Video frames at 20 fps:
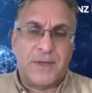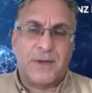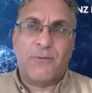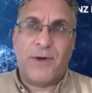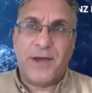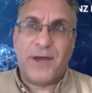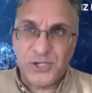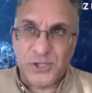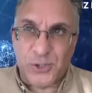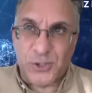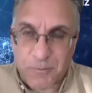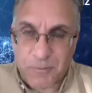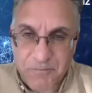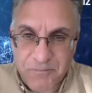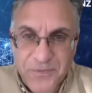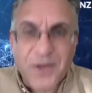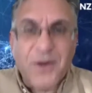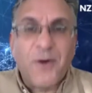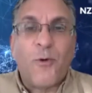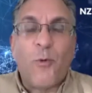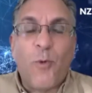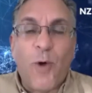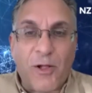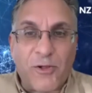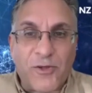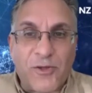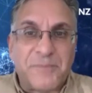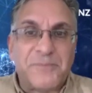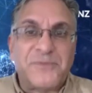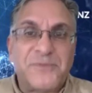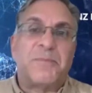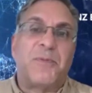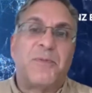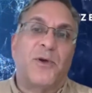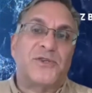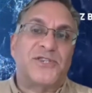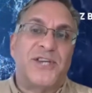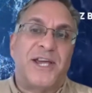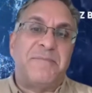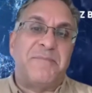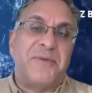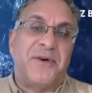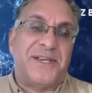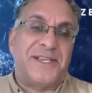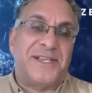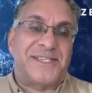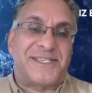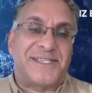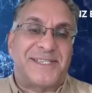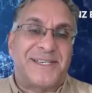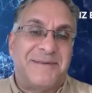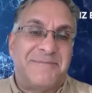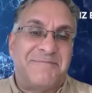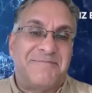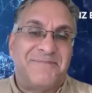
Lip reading: Rachael, welcome to Blockchain Bytes.